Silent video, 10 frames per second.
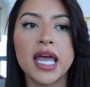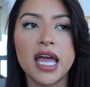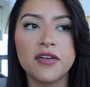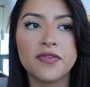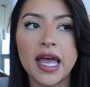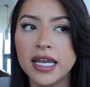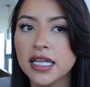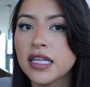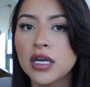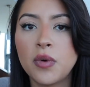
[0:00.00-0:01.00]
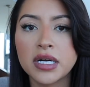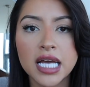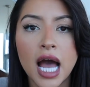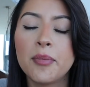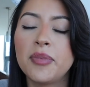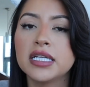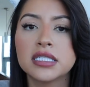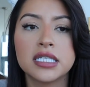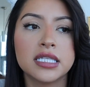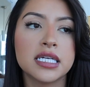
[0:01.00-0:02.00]
If anything were to happen
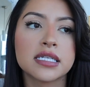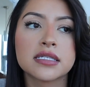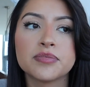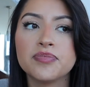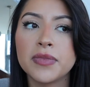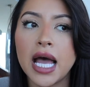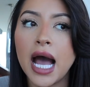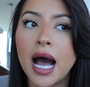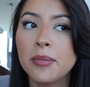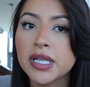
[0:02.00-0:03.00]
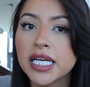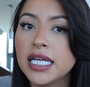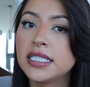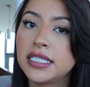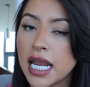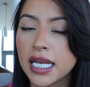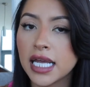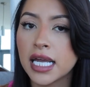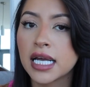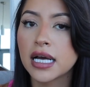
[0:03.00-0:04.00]
to this happily
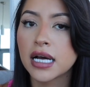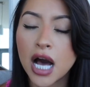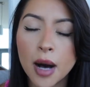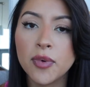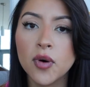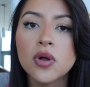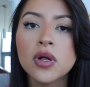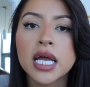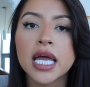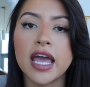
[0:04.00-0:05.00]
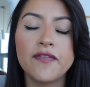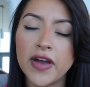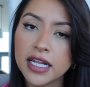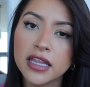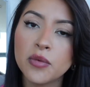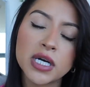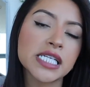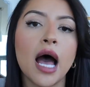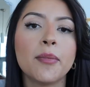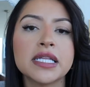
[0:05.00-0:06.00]
dating couple, if anything were to
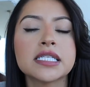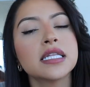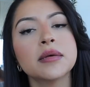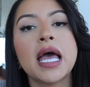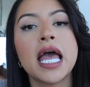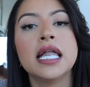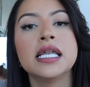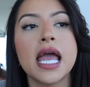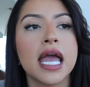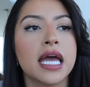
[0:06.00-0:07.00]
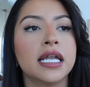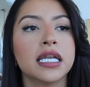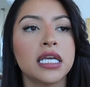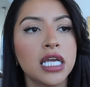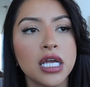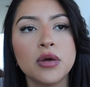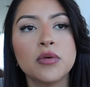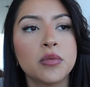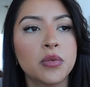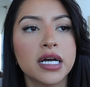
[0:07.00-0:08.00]
happen to the man and he
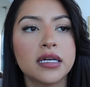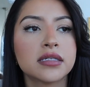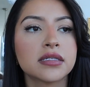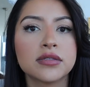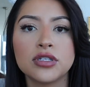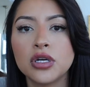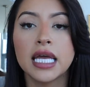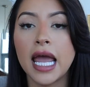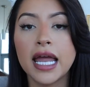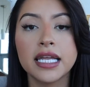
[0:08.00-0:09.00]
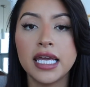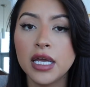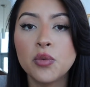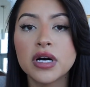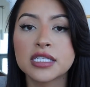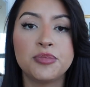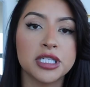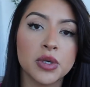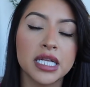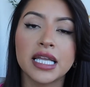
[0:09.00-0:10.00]
was, and he was
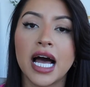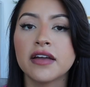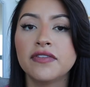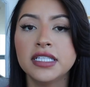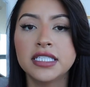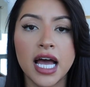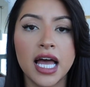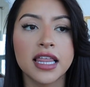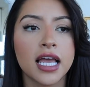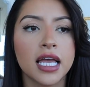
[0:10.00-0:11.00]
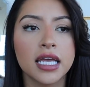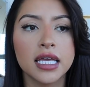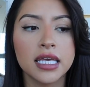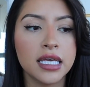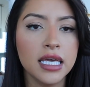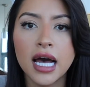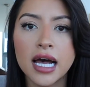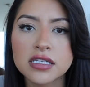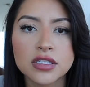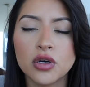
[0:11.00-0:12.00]
between life and death, she has